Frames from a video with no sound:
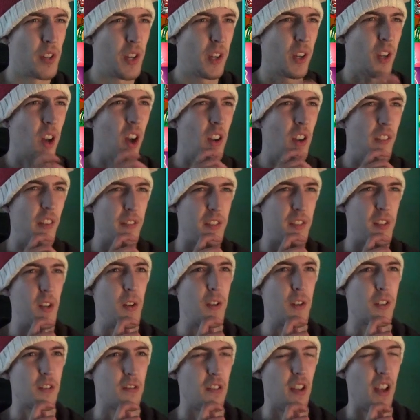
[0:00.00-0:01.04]
you kind of have to
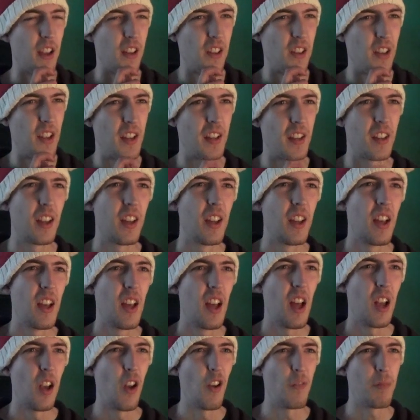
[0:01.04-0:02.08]
use correctly.
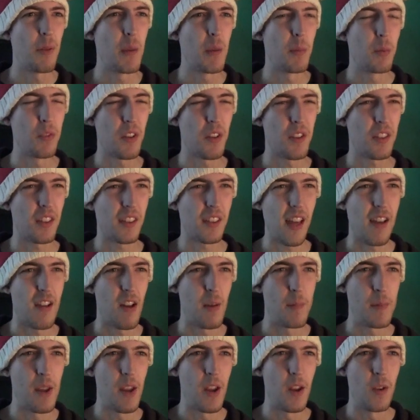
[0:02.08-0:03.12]
A lot of people just think they're
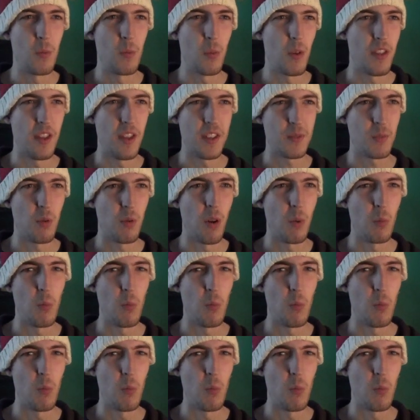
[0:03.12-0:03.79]
immune with this one